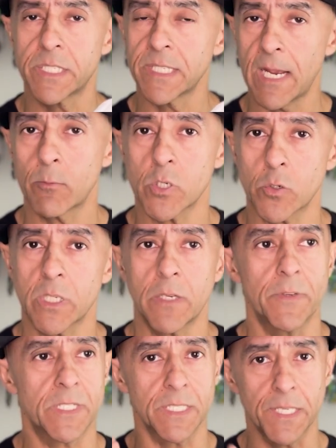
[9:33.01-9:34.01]
It's not
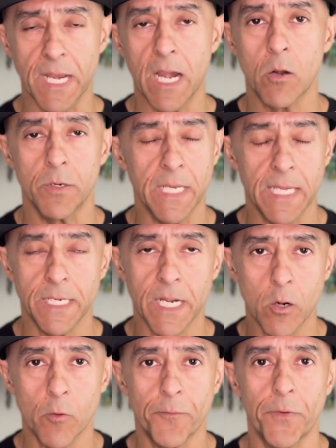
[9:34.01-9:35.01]
restrictive. It's not a
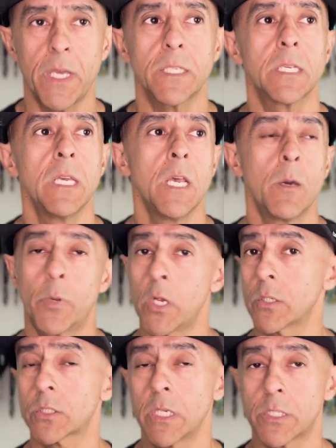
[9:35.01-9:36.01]
narrow fit,
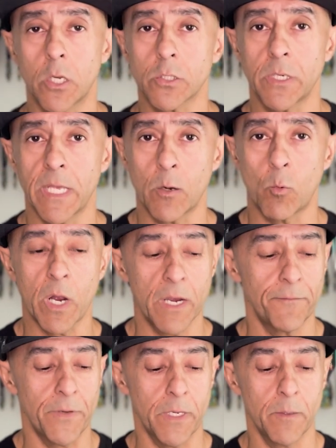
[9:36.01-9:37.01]
but it's also not a
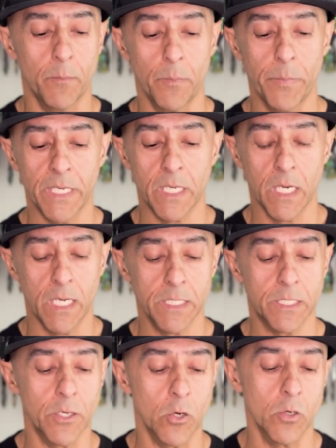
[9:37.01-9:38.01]
wide fit.
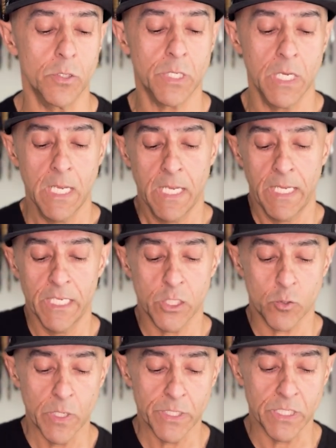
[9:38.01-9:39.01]
Because it
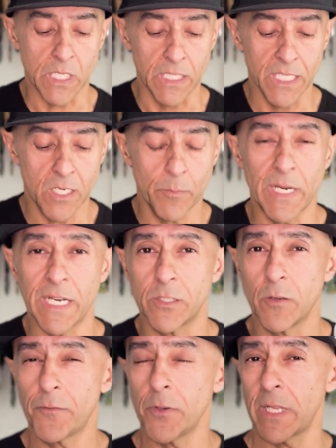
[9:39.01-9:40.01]
stretches a little bit, I
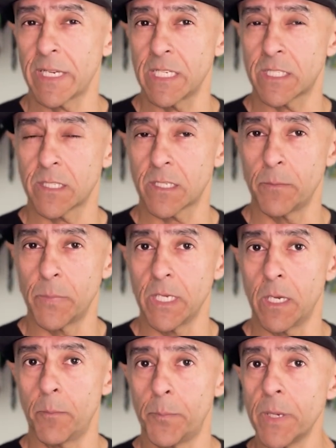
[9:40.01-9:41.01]
do feel like it could be
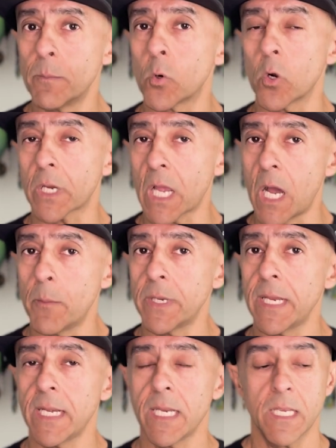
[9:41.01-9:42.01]
a bit more
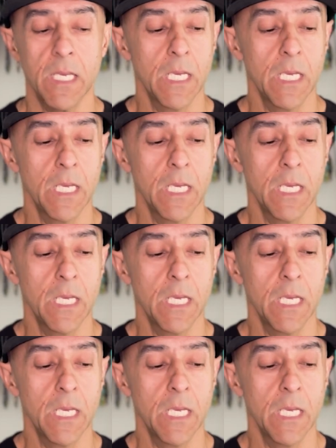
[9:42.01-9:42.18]
accommodating.